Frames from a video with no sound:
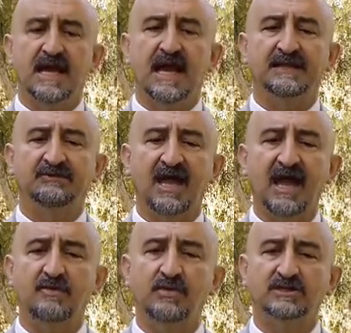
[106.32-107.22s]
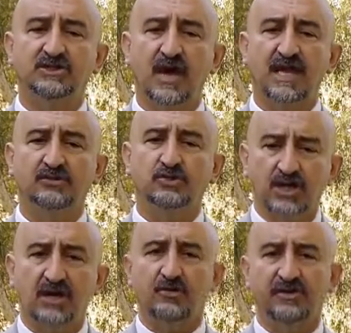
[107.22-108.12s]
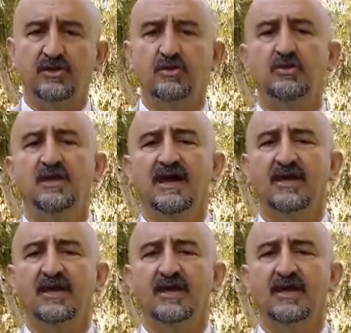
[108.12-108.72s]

And I will try to share with you